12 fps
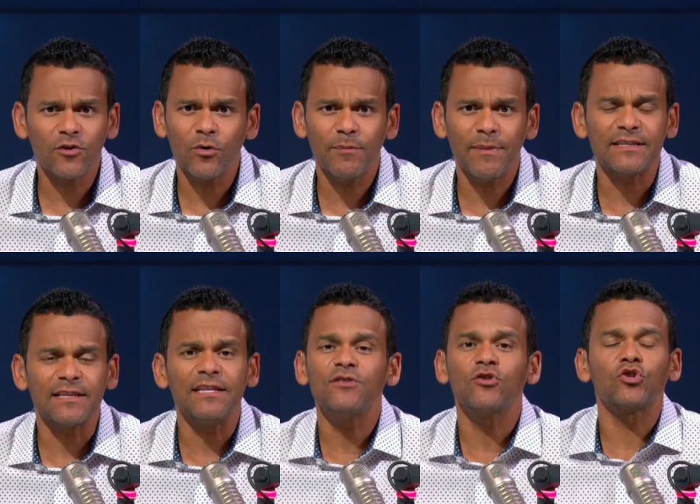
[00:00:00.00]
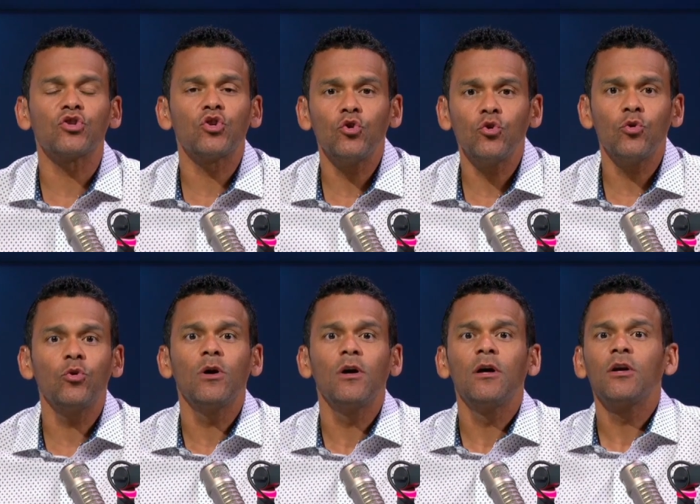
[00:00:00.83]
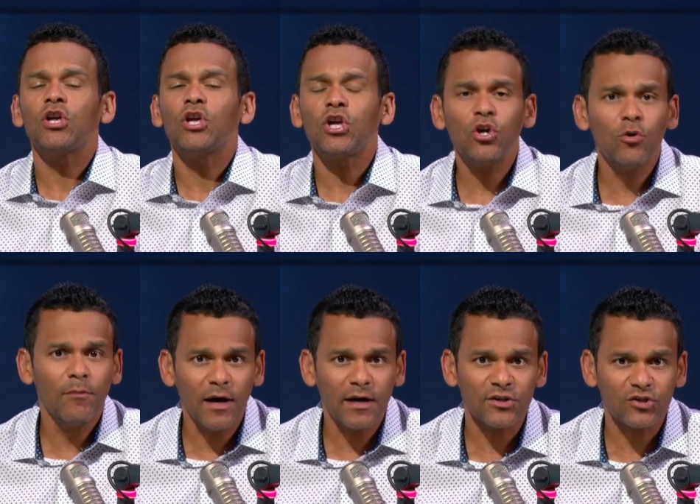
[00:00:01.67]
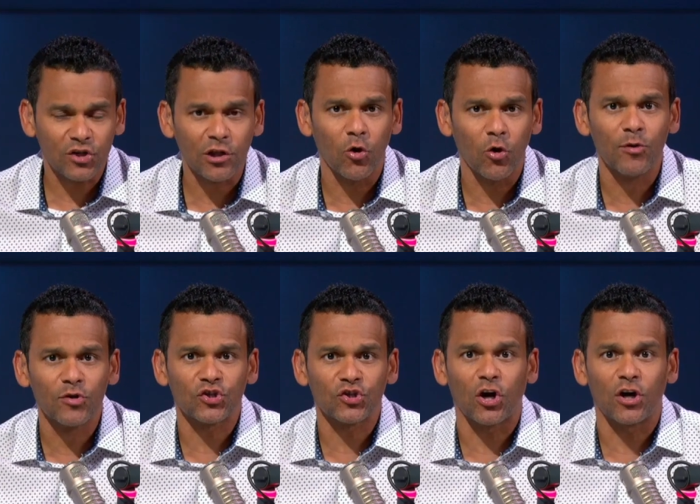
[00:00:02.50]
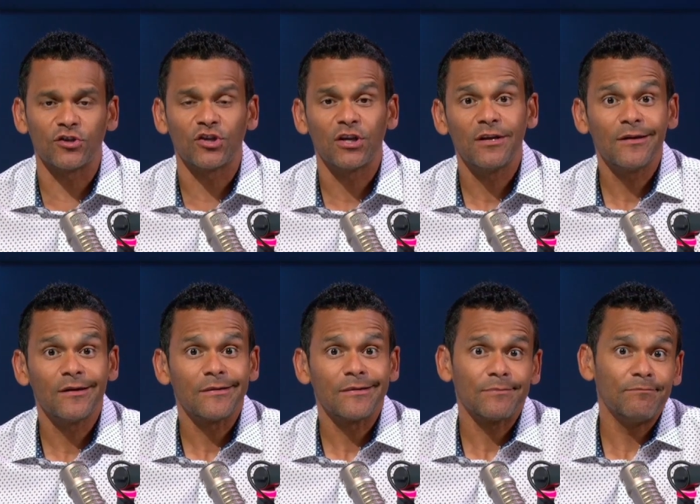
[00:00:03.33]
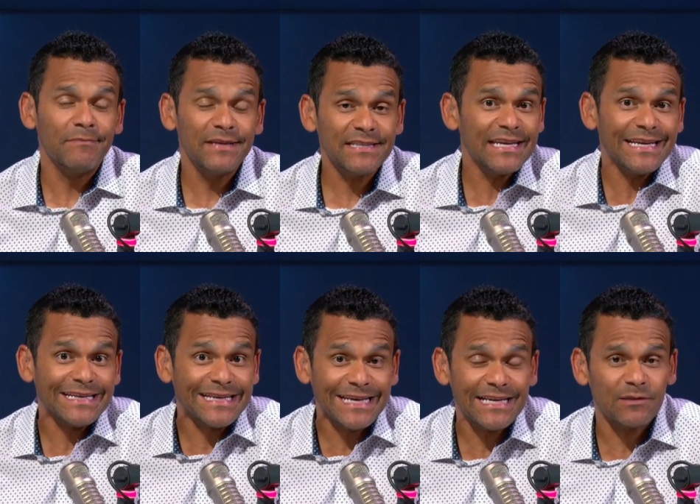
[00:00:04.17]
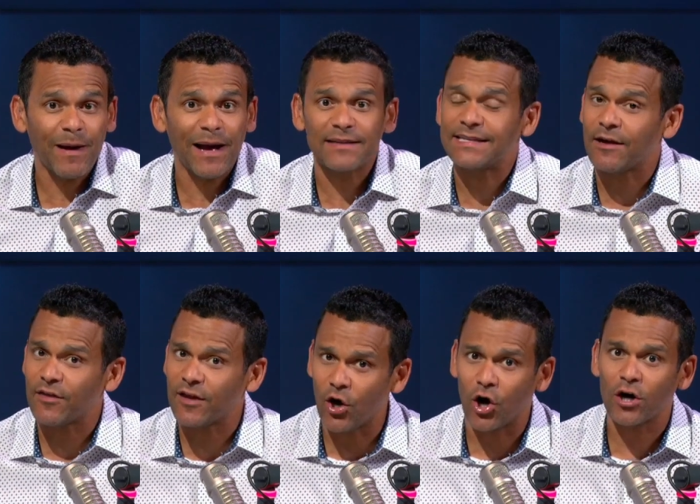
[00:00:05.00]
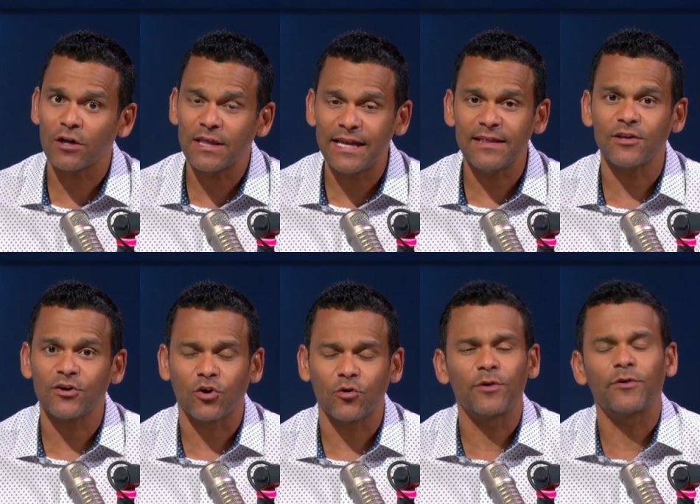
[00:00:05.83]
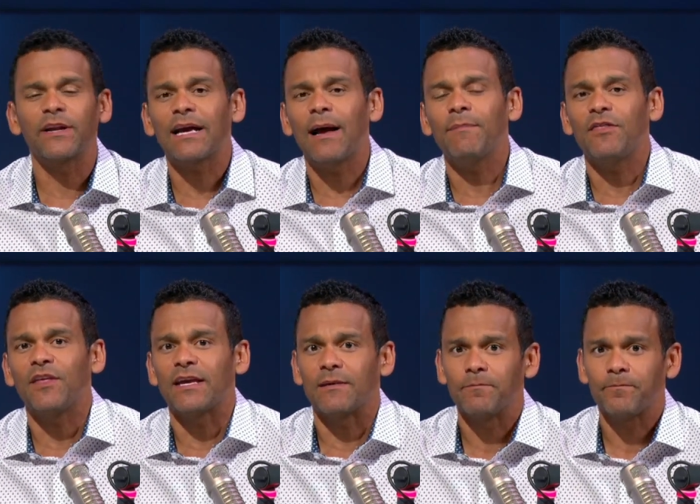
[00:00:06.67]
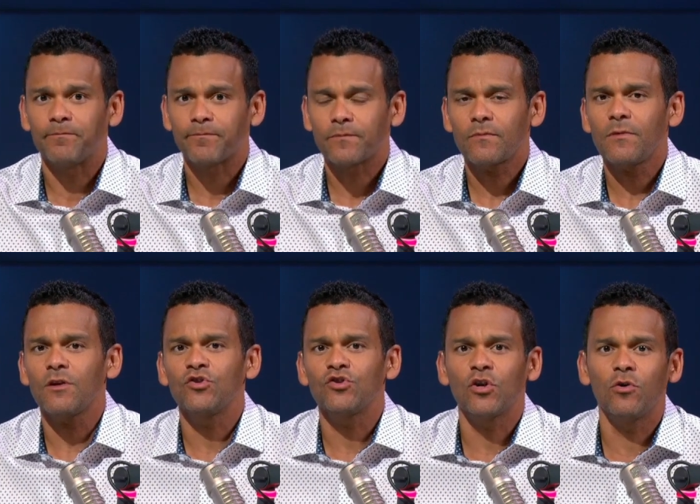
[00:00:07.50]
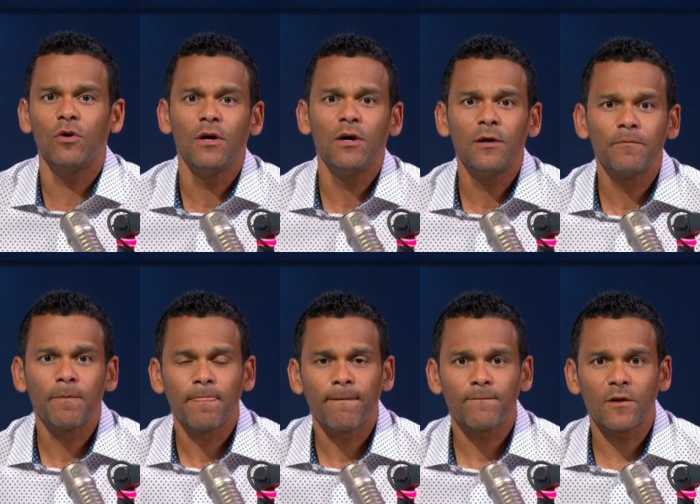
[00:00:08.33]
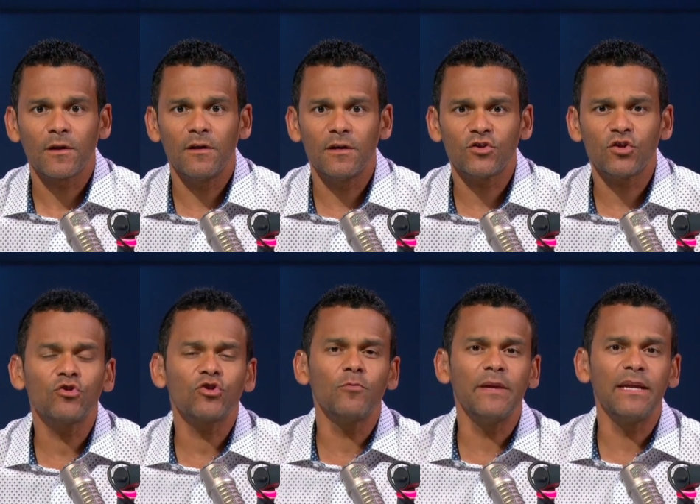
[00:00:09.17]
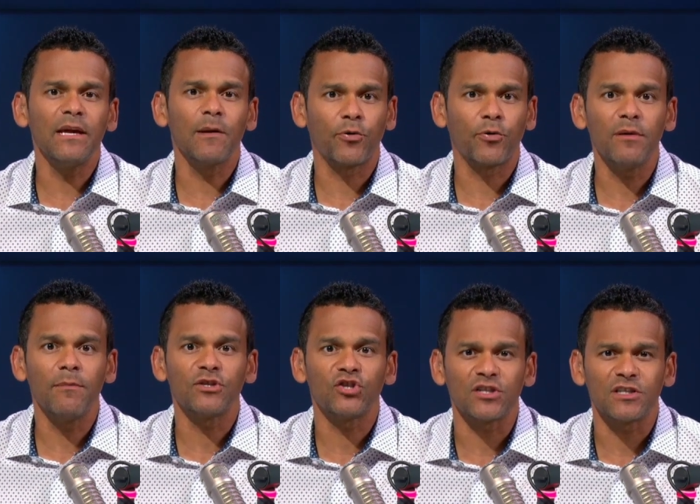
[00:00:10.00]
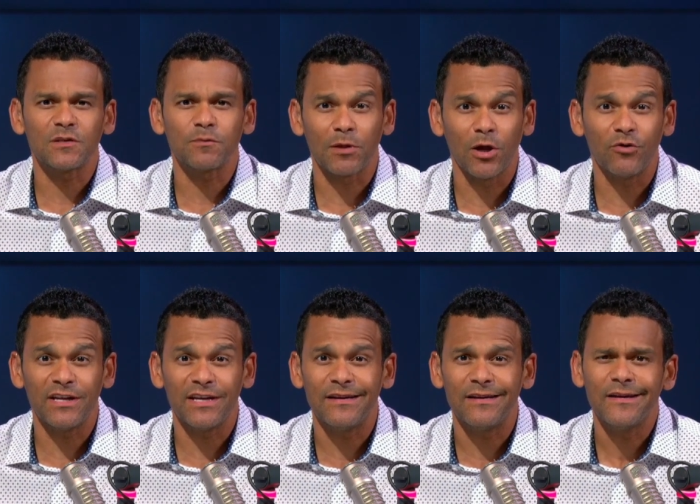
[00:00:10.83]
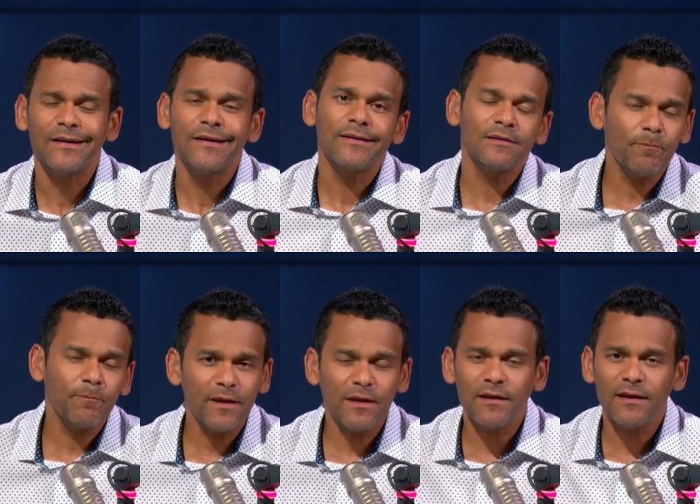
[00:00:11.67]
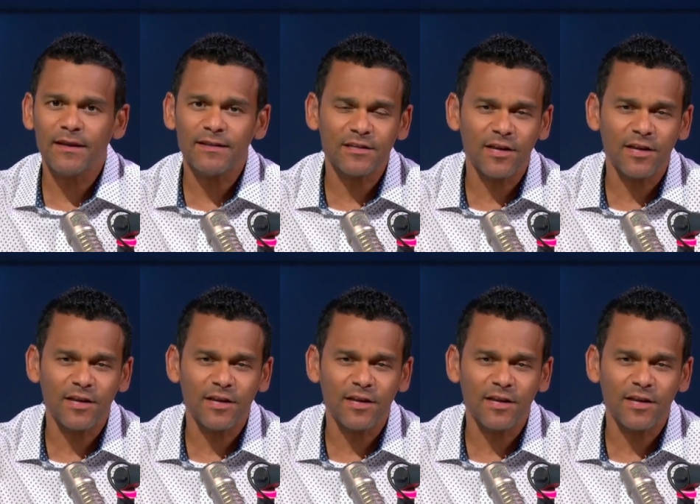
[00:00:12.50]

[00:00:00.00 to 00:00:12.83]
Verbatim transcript: and Messi, these are two humongous global stars missing in key spots. Now, they are late in their career, and it got me thinking. So, uh, social media pretty much exploded to, you know, it's tough